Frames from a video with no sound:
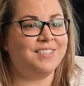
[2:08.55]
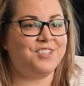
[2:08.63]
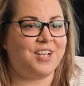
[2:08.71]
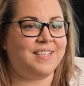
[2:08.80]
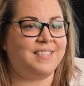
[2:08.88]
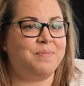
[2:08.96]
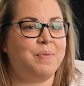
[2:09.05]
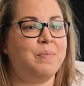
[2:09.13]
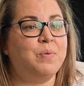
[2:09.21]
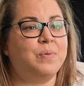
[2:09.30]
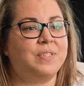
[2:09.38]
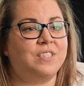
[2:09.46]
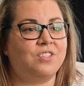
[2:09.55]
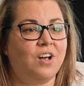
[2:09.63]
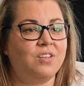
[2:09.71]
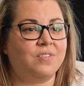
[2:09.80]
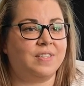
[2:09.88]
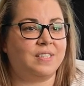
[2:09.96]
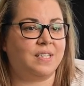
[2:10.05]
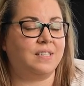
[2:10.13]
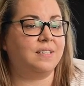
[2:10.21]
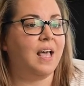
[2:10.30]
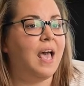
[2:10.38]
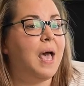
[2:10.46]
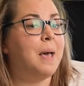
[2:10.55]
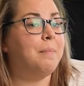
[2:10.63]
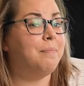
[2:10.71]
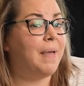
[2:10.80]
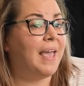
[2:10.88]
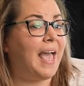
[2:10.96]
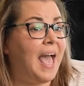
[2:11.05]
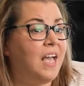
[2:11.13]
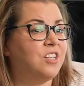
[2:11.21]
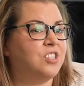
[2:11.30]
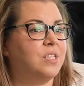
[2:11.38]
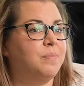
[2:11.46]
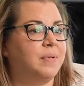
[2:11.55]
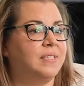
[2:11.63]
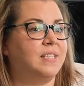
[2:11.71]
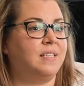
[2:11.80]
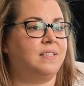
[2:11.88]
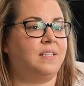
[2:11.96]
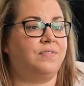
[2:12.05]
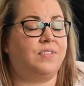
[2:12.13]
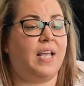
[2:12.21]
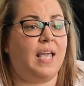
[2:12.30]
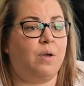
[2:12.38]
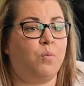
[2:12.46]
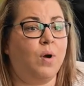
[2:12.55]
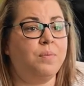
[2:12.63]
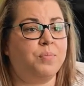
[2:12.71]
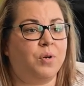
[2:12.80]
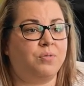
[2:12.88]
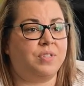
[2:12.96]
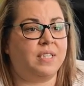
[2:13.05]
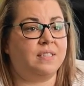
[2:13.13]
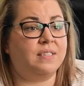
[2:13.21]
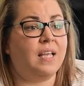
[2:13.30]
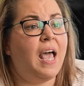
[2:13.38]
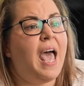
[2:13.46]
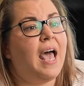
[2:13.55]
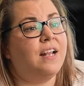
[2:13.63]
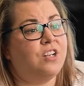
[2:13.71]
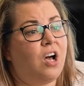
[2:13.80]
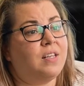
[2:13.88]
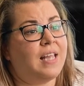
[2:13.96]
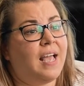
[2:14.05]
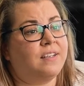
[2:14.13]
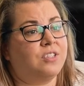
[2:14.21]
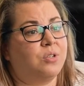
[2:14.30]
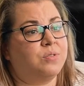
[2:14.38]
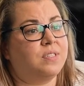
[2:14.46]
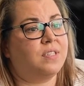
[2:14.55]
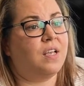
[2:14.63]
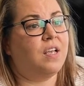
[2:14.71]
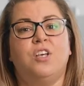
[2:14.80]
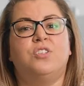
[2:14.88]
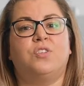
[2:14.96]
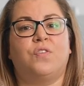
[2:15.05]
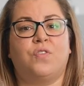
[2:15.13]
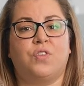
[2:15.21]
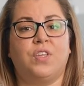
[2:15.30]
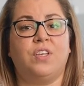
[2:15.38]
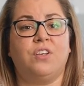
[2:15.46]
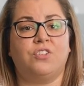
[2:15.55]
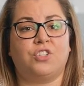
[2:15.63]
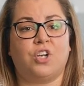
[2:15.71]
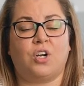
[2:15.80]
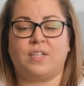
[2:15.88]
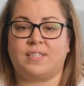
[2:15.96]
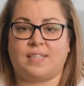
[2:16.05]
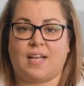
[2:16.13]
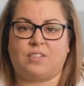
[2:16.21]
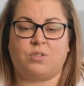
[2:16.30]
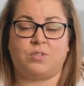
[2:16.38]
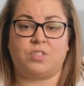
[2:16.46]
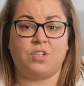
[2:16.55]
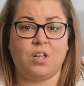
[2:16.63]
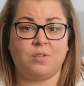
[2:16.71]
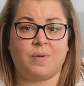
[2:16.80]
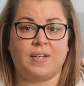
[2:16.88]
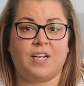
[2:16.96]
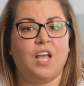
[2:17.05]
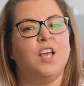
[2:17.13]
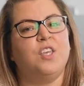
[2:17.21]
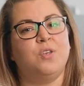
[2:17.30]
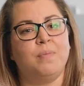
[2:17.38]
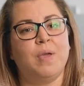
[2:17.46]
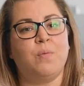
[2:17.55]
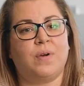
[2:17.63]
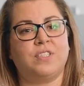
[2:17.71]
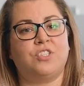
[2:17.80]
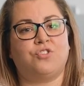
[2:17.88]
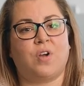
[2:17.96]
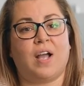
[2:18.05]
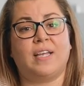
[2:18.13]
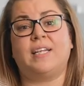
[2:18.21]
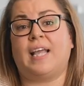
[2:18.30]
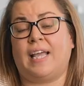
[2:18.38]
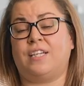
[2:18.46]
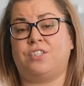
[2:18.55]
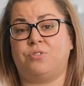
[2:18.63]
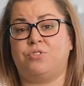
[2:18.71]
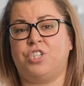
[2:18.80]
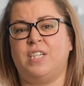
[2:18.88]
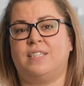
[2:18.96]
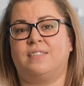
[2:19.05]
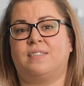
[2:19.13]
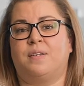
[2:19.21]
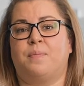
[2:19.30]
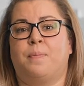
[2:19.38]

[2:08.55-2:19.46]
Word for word: suggest that people with intolerances may actually be sensitive to A1 proteins and not lactose. So if you think your dog is lactose intolerant, you may want to try an A2 cheese.